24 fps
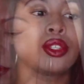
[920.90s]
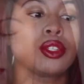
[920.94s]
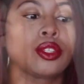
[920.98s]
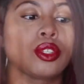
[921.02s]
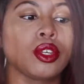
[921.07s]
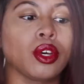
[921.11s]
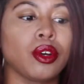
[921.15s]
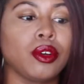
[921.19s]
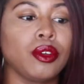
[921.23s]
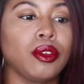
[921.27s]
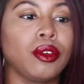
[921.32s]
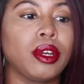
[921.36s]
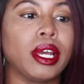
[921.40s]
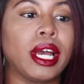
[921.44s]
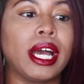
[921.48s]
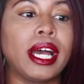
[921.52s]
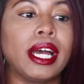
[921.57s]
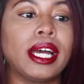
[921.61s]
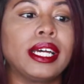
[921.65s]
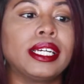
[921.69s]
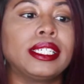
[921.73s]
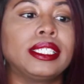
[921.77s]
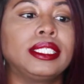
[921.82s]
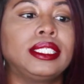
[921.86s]
So you
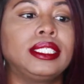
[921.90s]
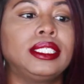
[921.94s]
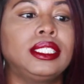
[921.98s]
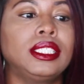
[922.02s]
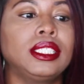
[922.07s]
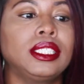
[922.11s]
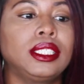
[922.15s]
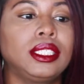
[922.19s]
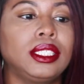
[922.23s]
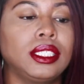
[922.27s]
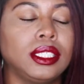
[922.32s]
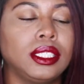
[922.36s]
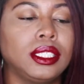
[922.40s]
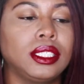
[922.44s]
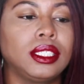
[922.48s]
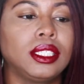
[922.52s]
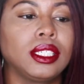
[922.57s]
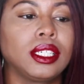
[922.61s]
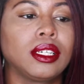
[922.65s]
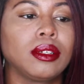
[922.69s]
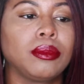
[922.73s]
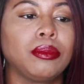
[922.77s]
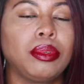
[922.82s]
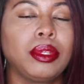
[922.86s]
guys, this is
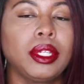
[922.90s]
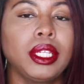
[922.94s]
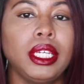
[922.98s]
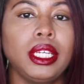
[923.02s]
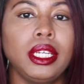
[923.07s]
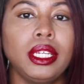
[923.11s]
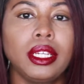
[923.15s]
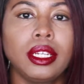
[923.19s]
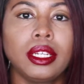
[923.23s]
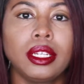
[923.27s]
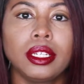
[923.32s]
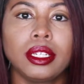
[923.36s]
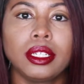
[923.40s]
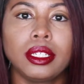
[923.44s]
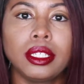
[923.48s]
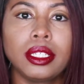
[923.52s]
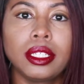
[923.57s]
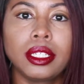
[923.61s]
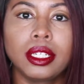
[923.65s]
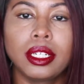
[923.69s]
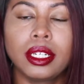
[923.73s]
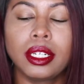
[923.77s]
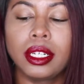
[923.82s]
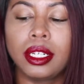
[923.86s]
the complete look.